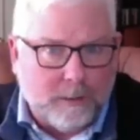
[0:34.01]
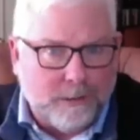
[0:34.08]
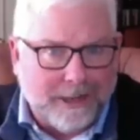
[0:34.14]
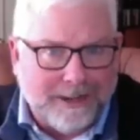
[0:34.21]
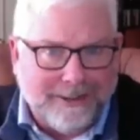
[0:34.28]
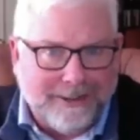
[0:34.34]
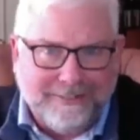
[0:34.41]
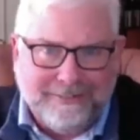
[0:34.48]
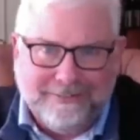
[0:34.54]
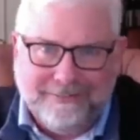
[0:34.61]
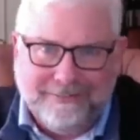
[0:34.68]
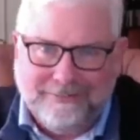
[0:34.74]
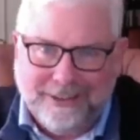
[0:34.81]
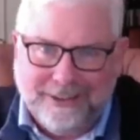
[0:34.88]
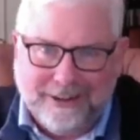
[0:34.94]
But,
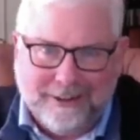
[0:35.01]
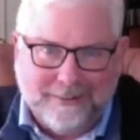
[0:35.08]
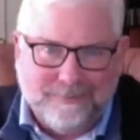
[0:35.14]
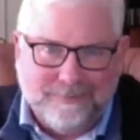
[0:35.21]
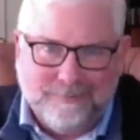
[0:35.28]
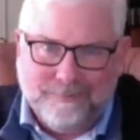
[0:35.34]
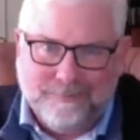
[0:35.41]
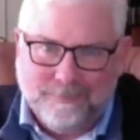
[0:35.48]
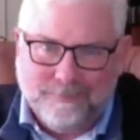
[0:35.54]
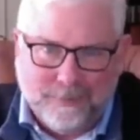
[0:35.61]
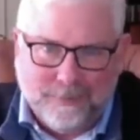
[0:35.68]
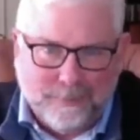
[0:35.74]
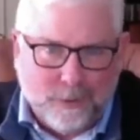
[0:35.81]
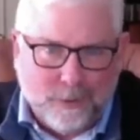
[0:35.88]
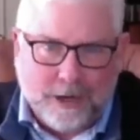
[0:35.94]
you know,
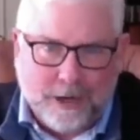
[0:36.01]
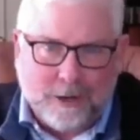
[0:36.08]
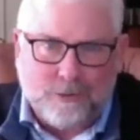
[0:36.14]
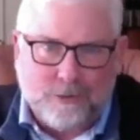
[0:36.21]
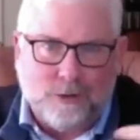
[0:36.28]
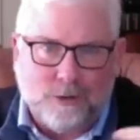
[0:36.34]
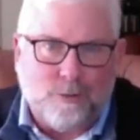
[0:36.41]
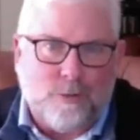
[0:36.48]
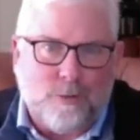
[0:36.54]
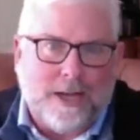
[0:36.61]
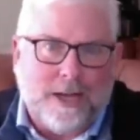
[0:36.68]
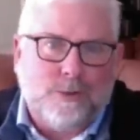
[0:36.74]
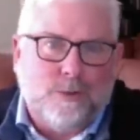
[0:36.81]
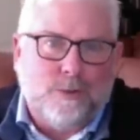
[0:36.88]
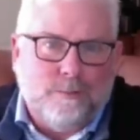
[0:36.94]
the voting control
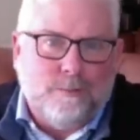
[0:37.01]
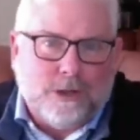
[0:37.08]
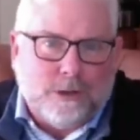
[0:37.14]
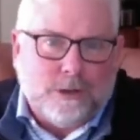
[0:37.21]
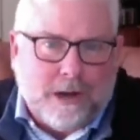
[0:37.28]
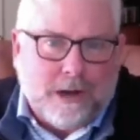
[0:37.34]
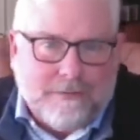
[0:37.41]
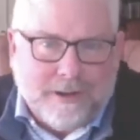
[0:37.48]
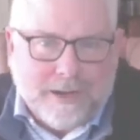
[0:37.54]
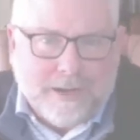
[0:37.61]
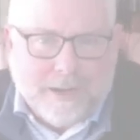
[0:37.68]
rests with Mr. Buffett.